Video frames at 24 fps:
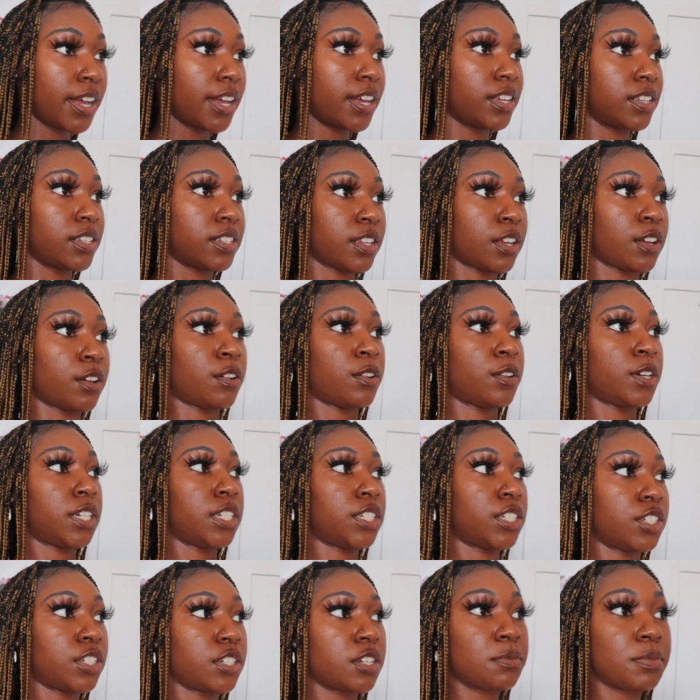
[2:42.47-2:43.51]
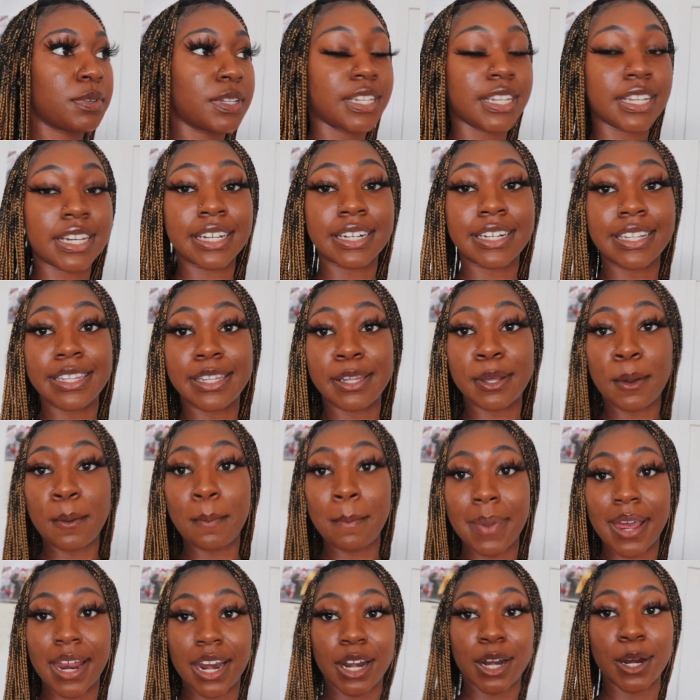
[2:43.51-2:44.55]
so it should be looking a little
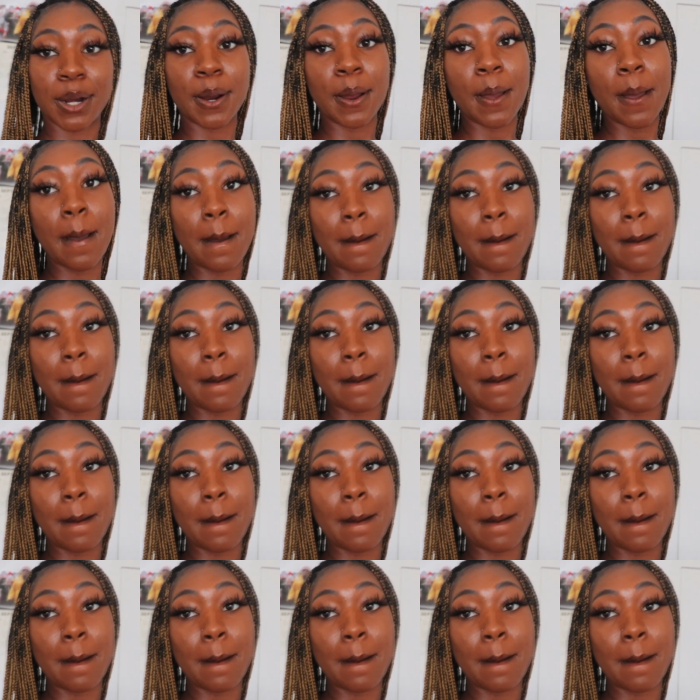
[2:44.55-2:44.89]
better